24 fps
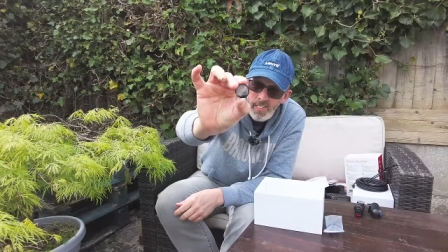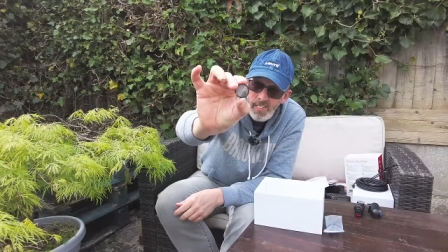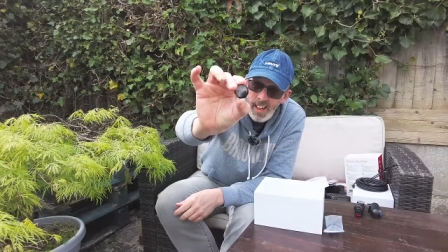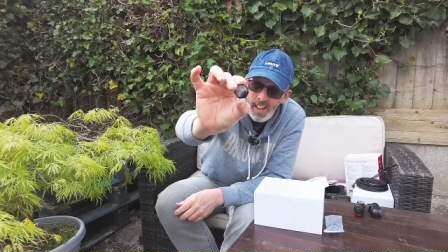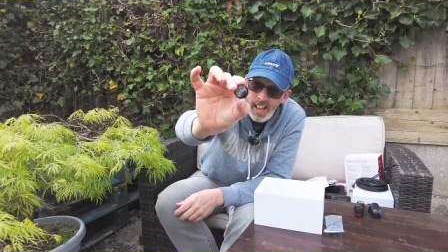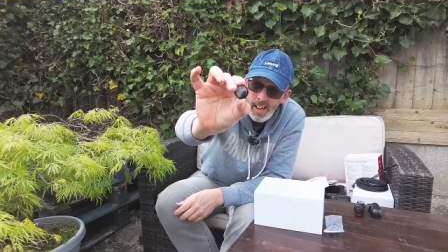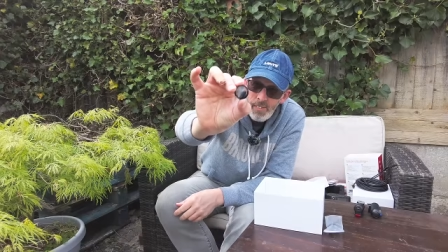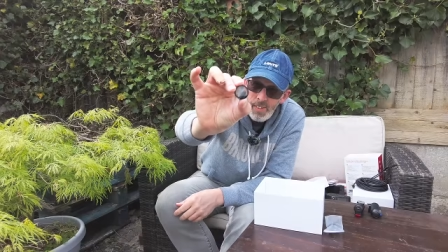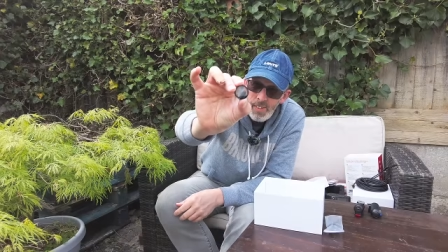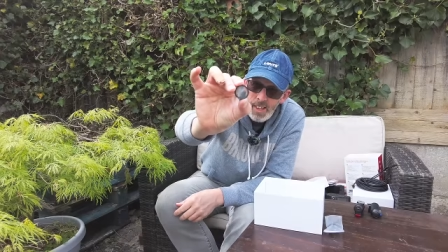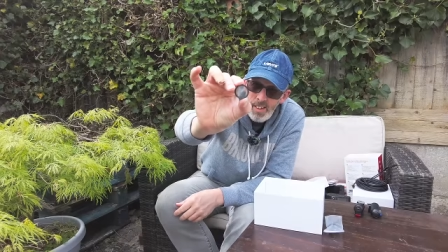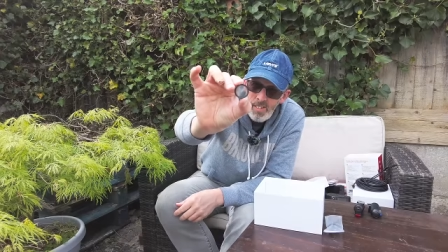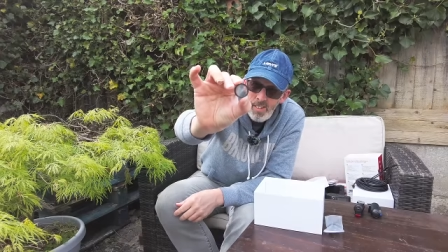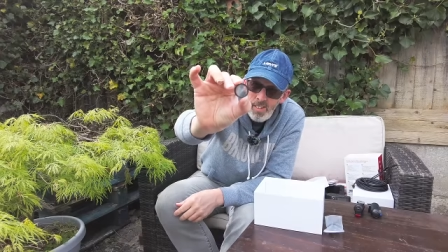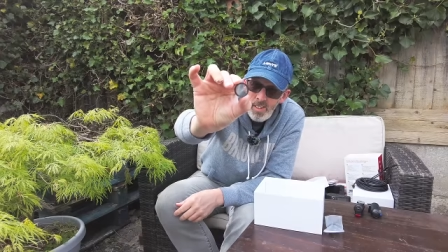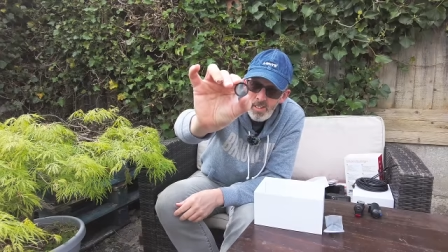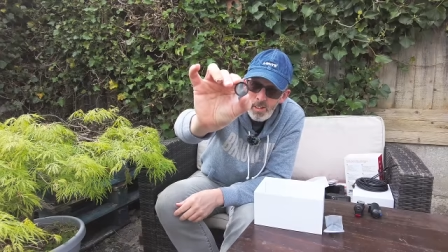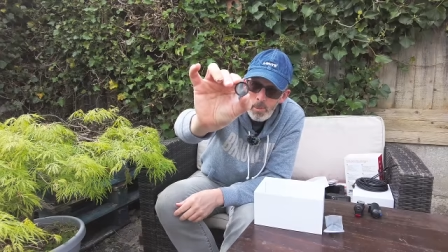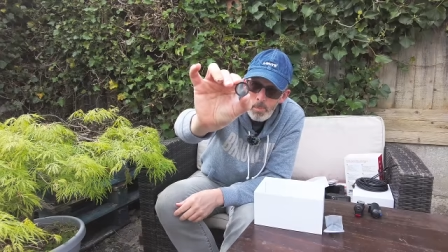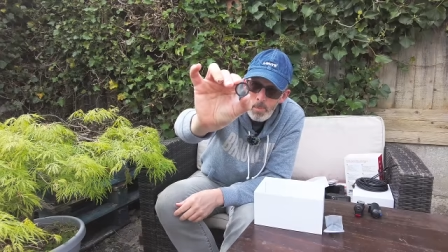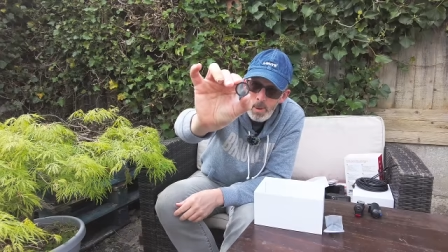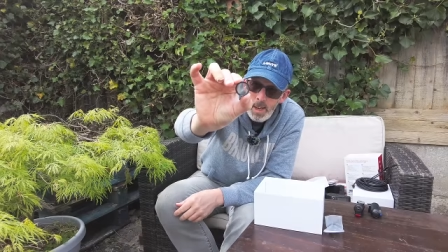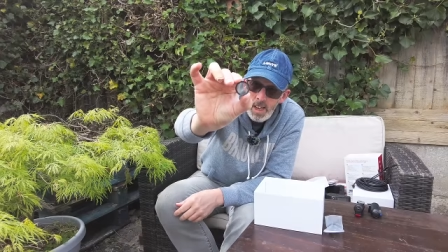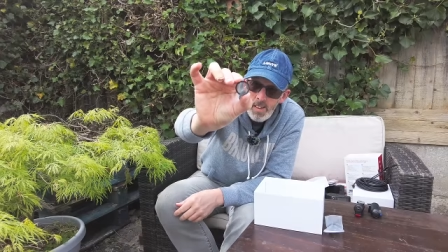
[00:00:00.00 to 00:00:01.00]
now this is
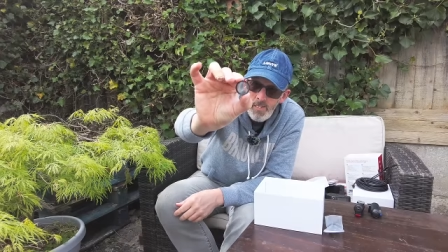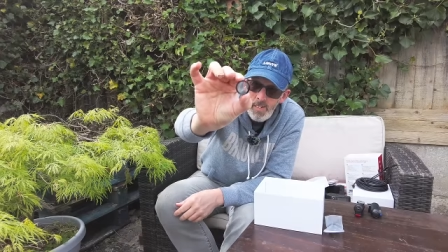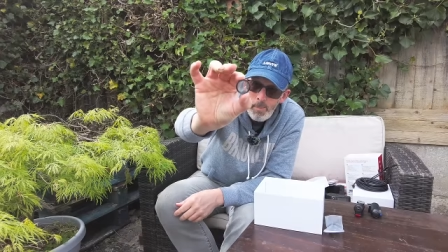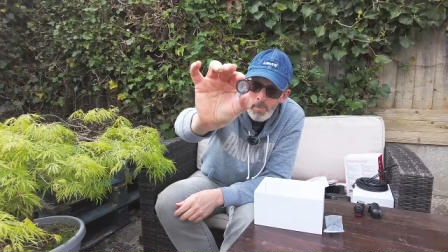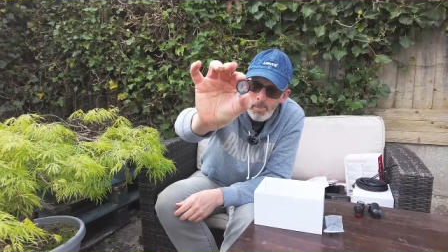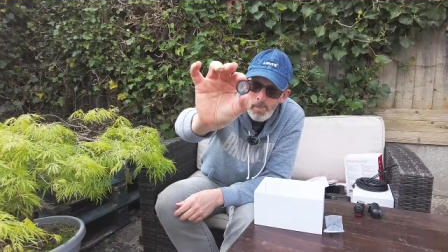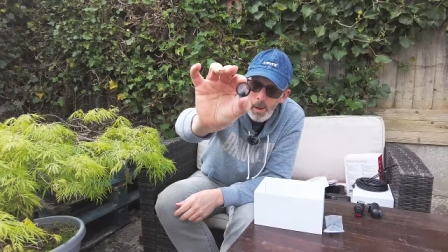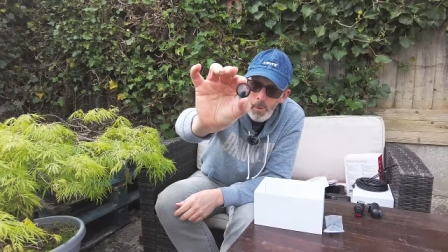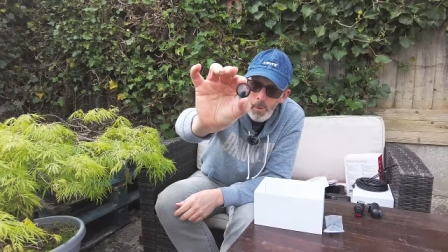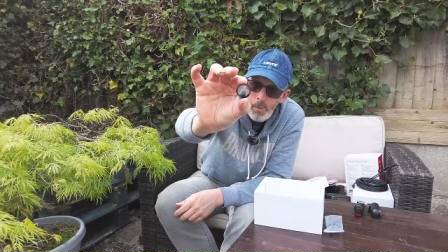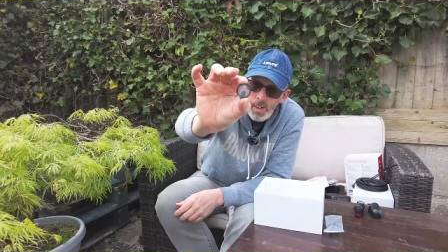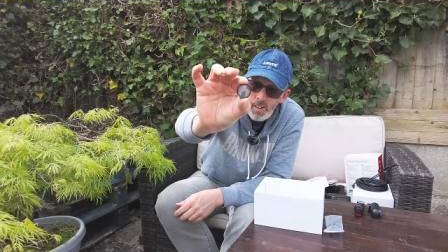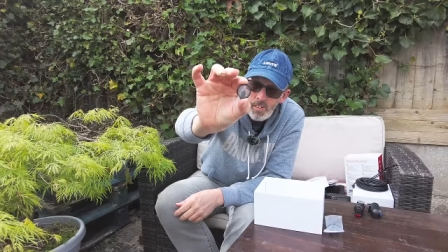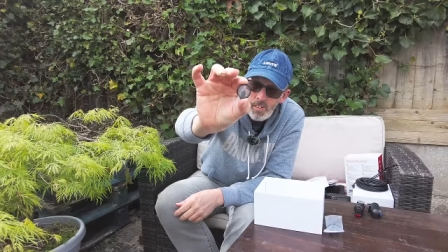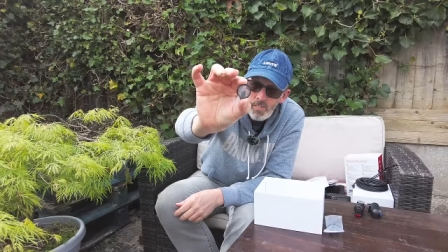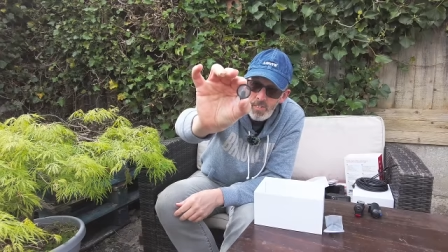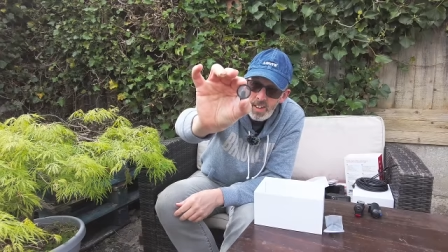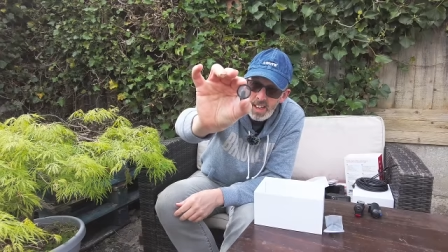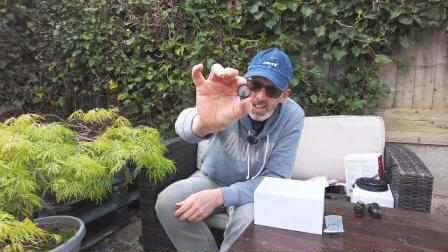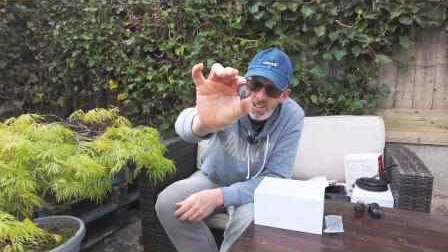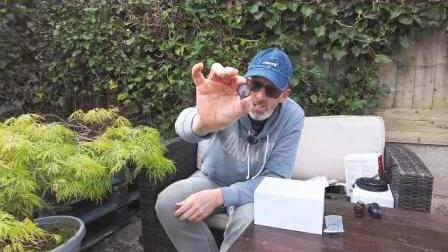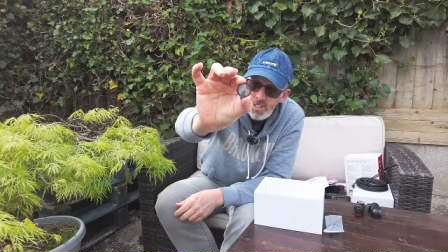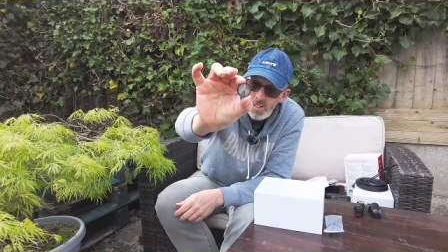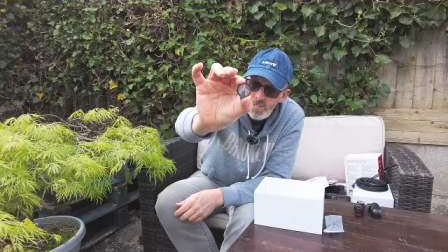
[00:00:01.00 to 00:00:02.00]
a bit of a bonus
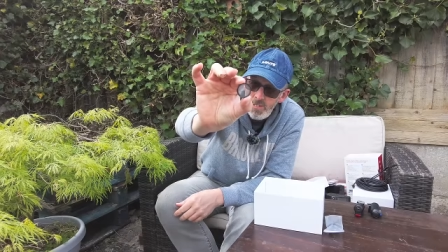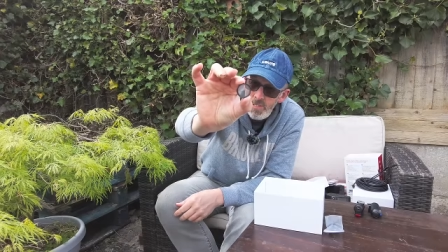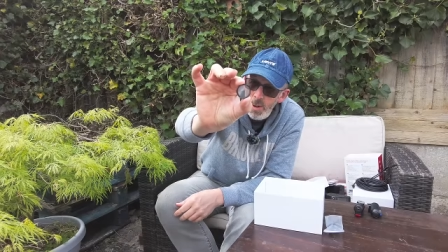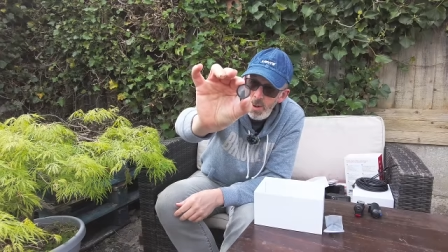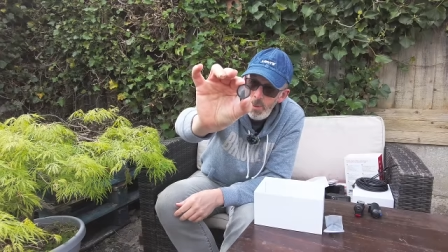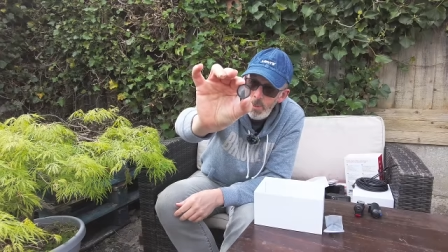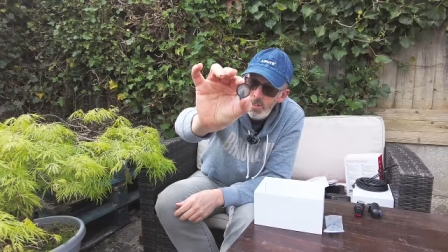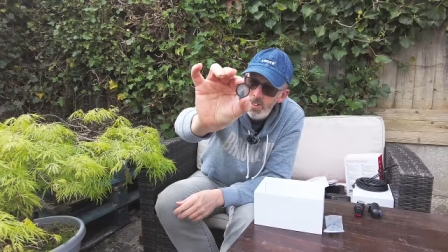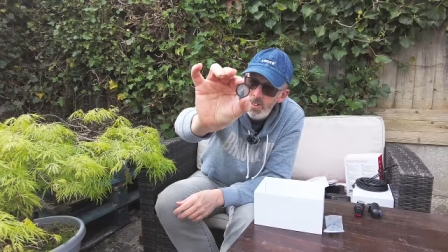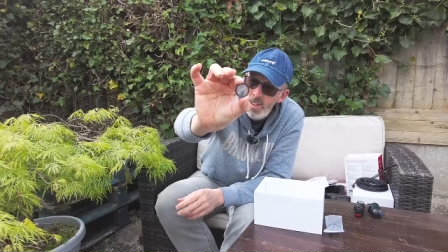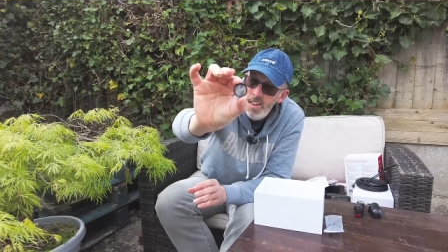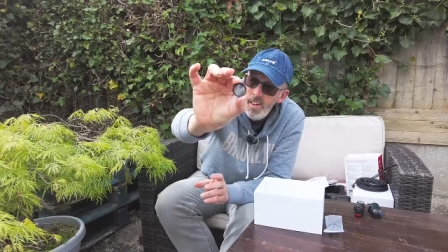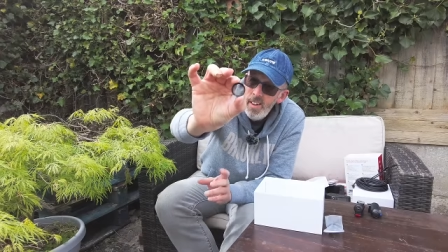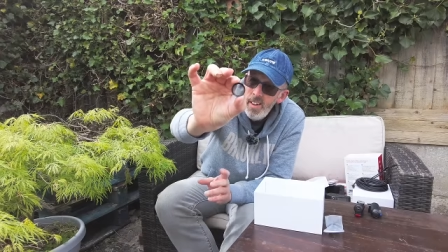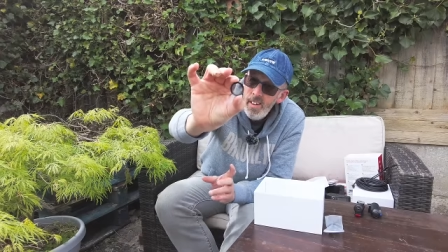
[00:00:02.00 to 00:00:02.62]
feature folks